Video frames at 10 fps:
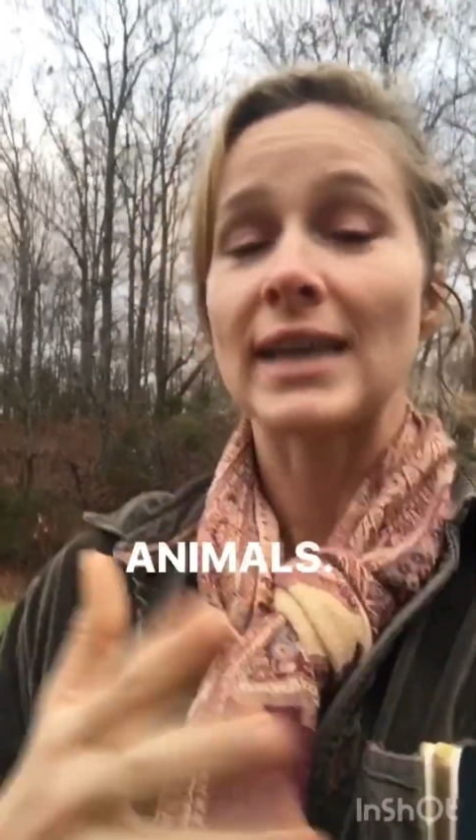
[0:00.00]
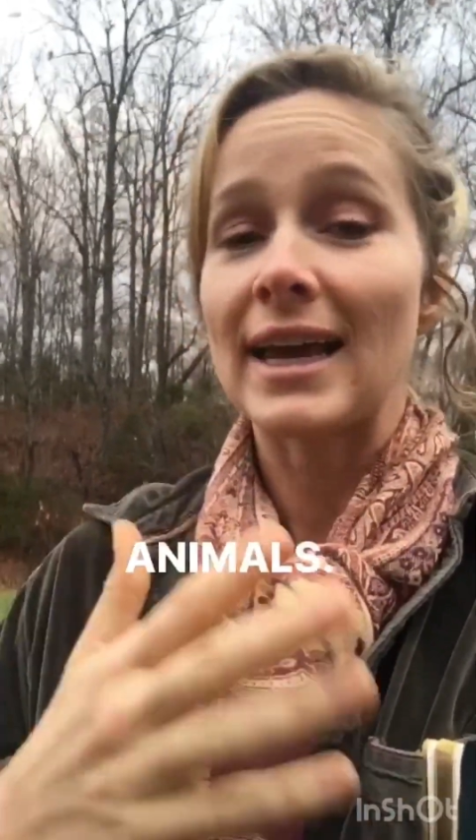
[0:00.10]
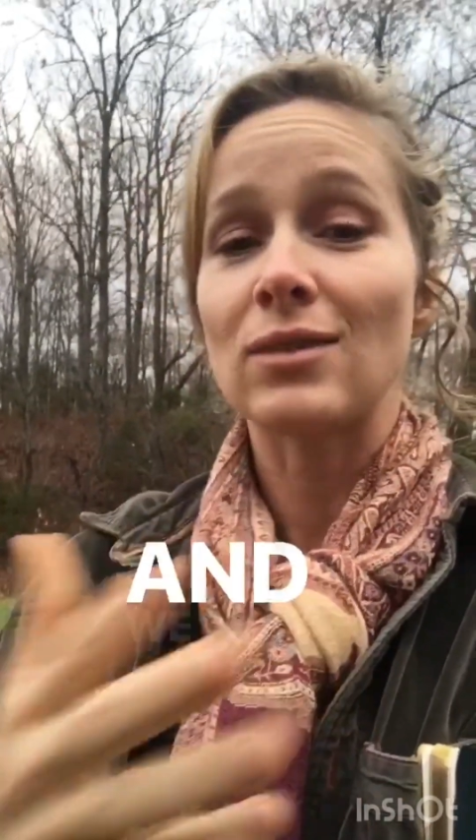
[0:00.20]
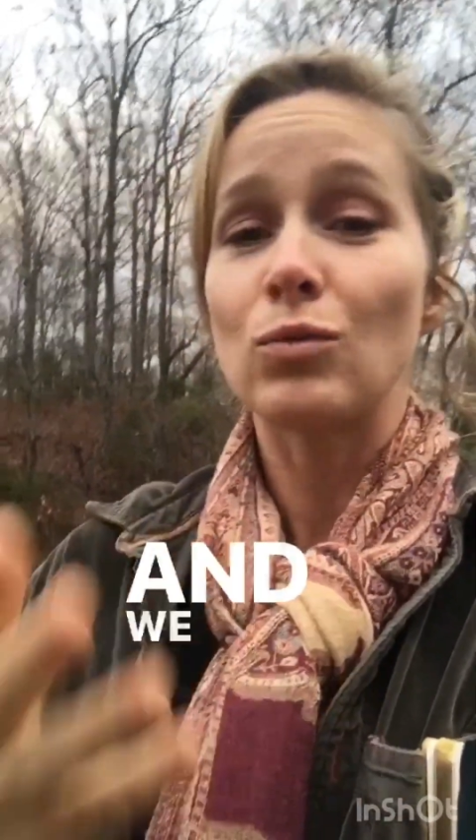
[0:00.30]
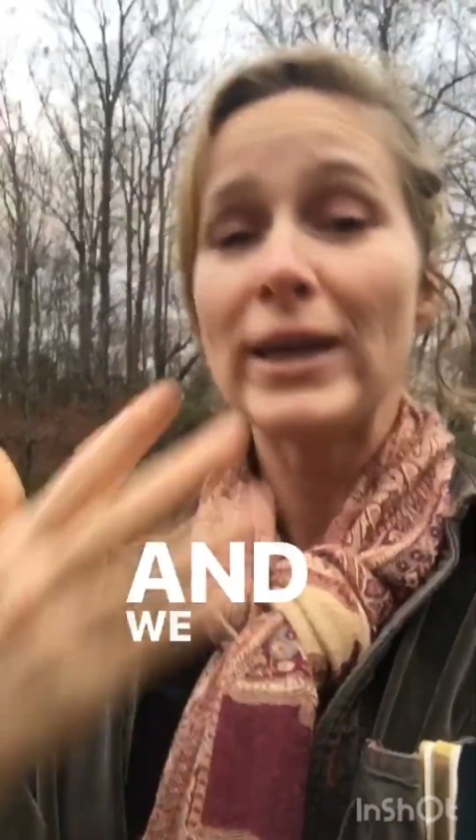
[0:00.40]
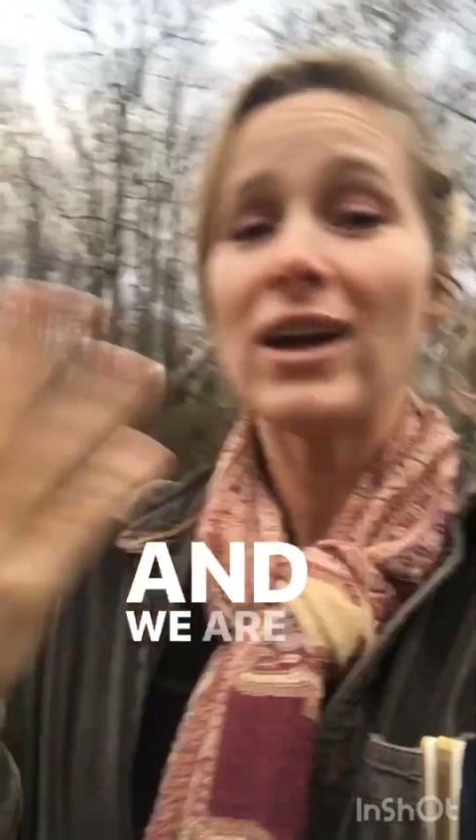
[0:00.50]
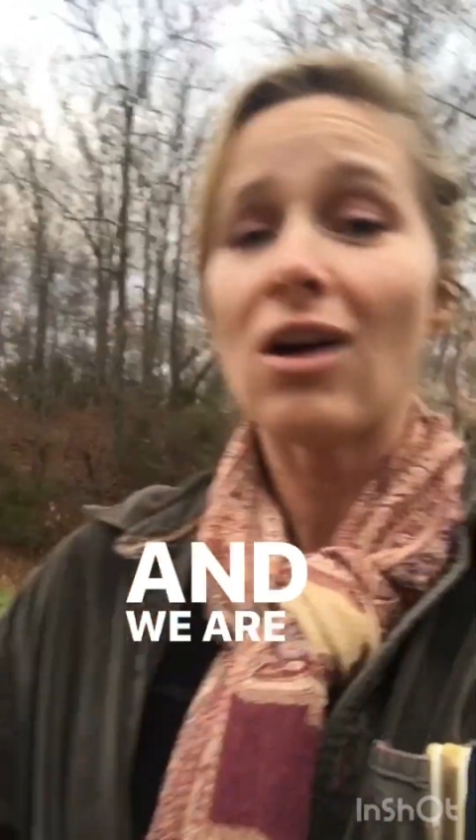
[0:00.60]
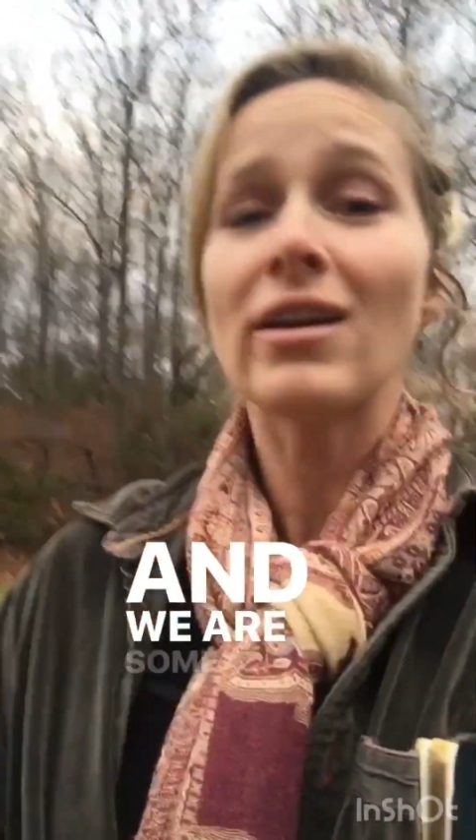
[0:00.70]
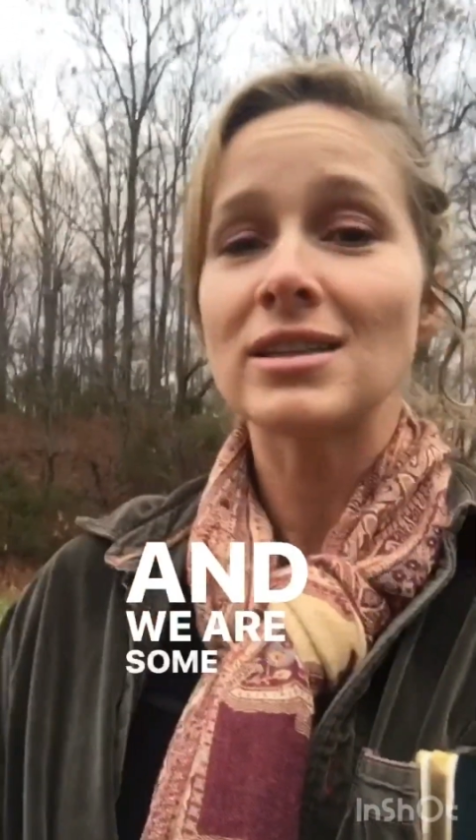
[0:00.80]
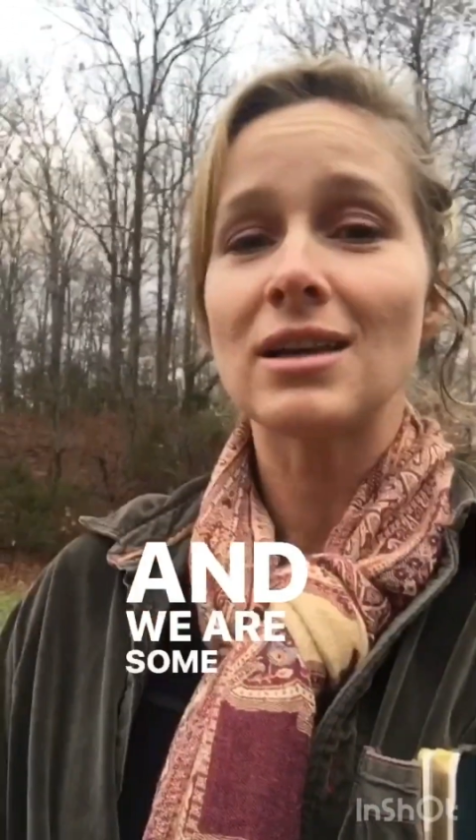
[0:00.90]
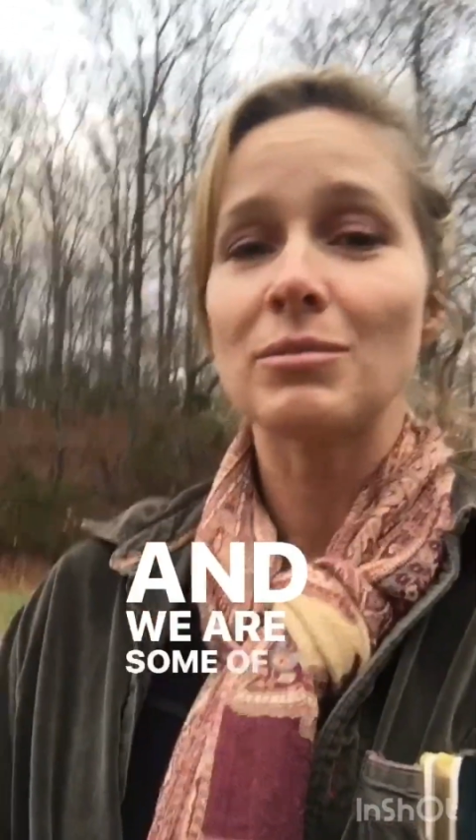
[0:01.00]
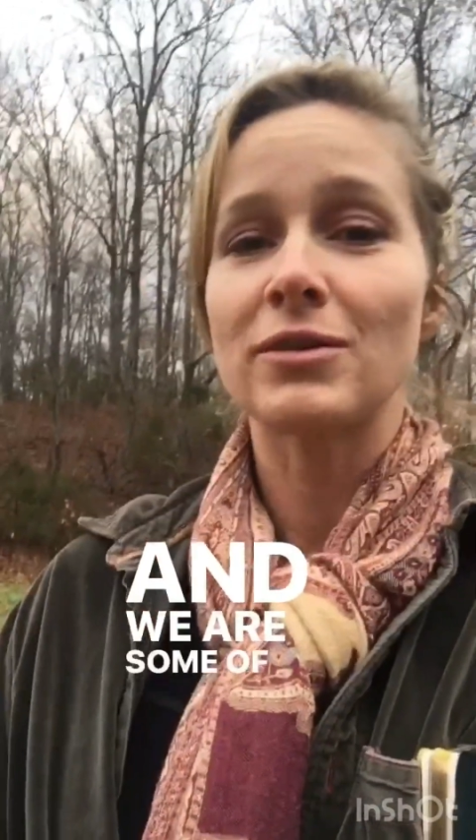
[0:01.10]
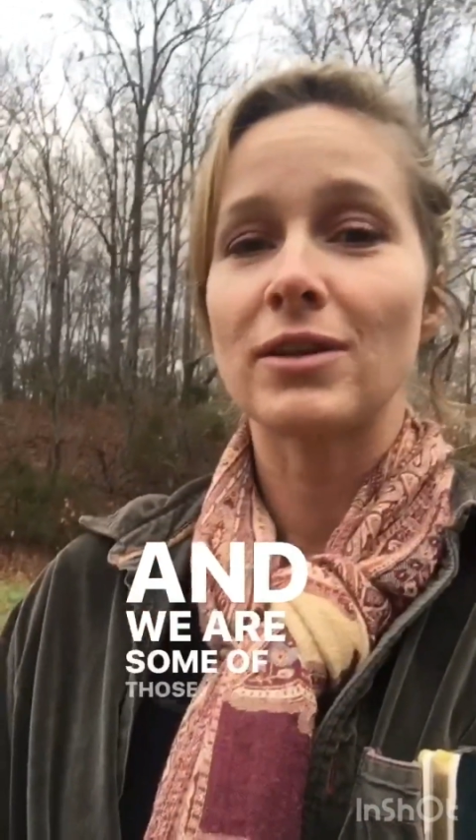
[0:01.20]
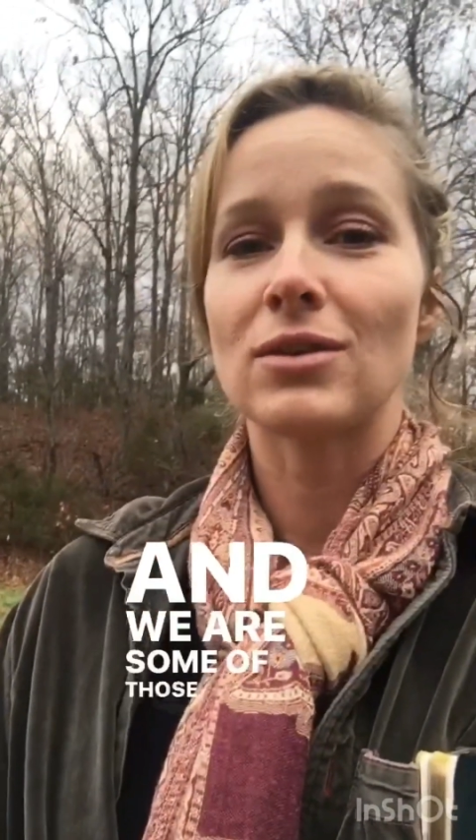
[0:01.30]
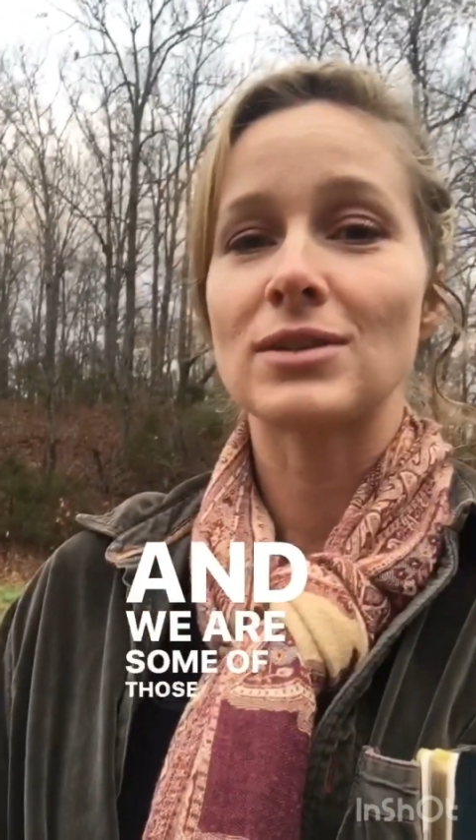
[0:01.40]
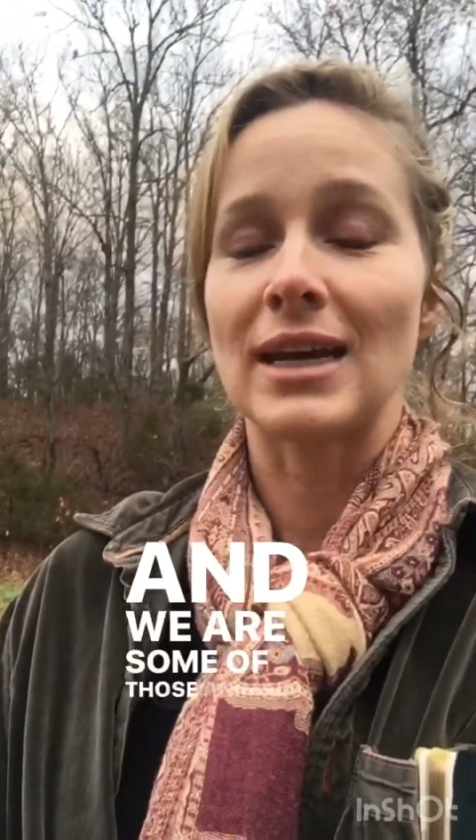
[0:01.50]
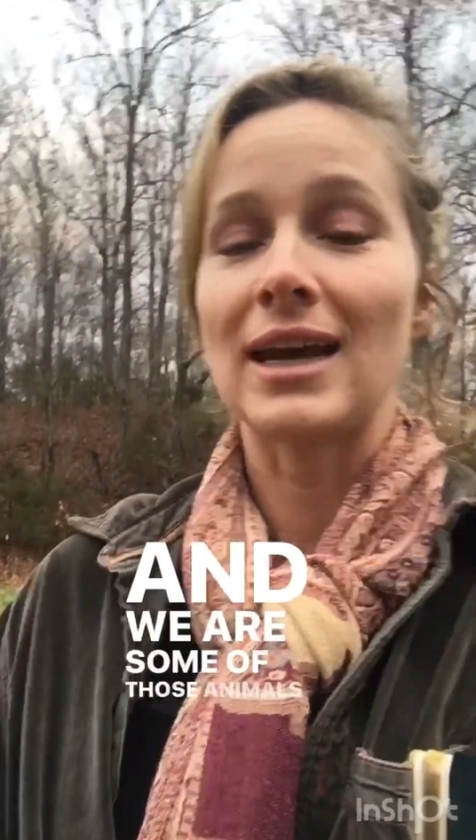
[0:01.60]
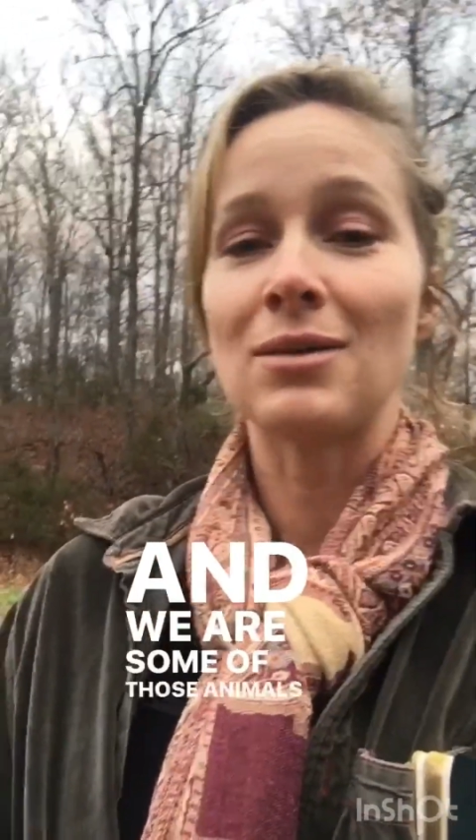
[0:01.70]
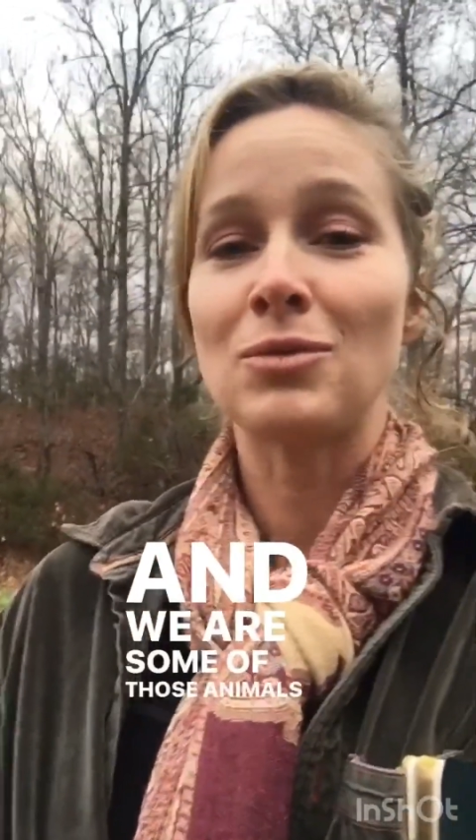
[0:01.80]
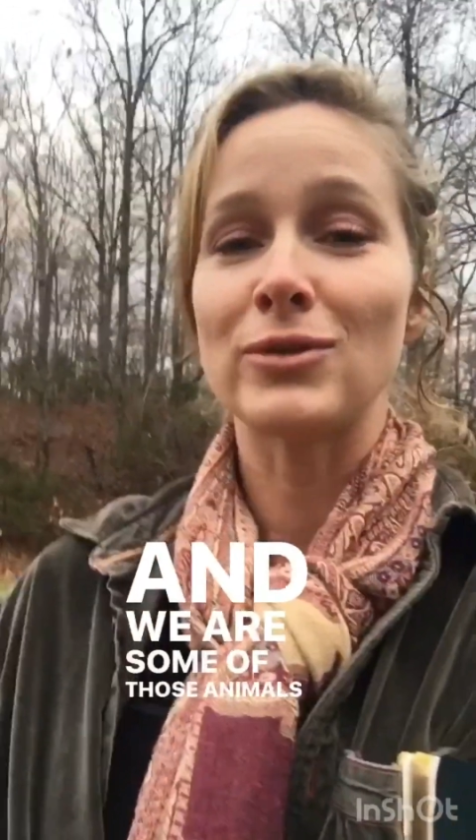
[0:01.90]
And we are some of those
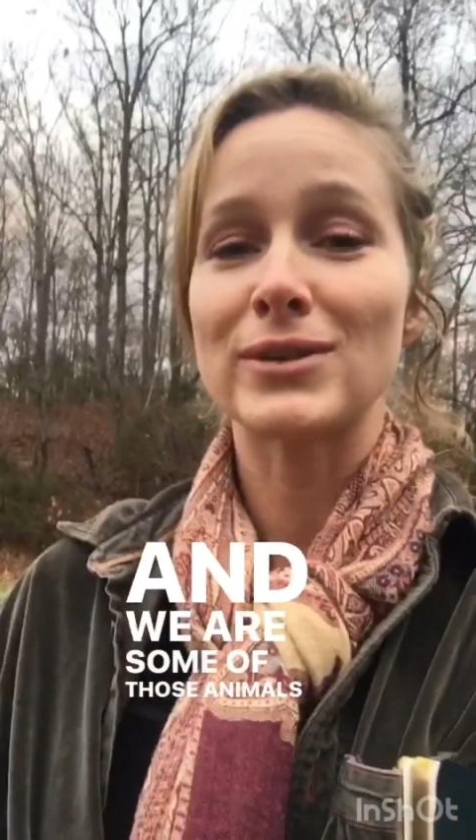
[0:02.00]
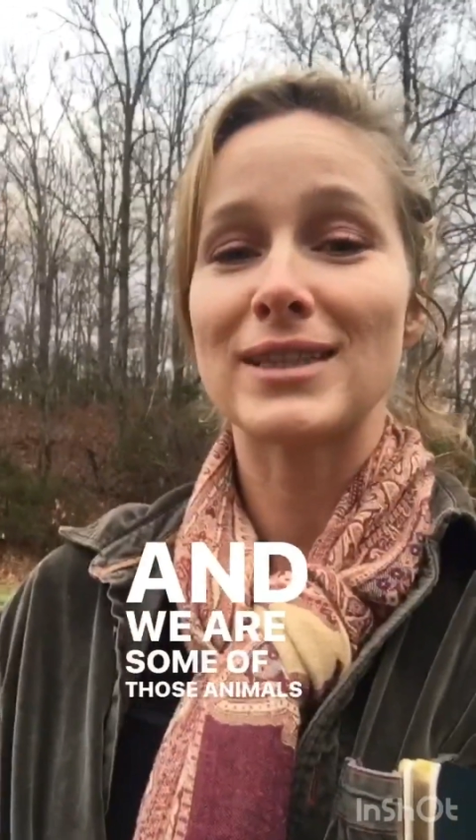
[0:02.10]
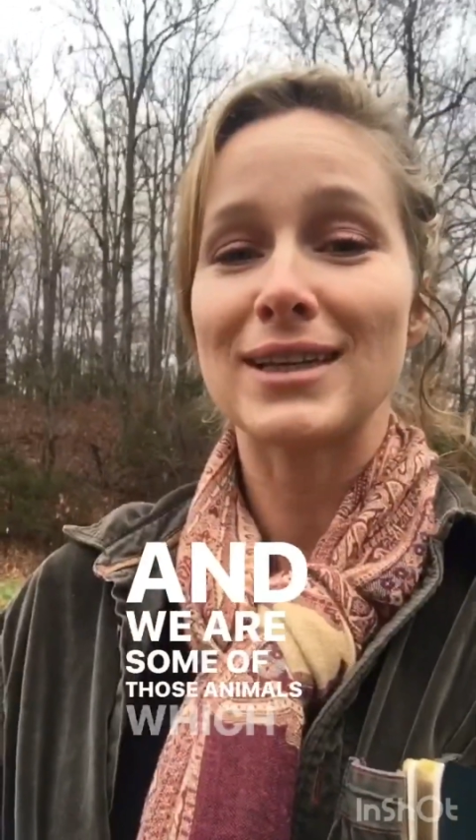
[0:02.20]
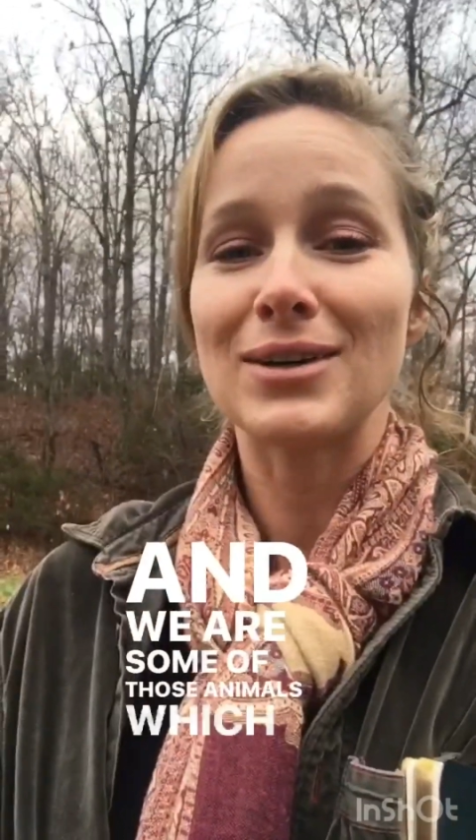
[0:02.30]
animals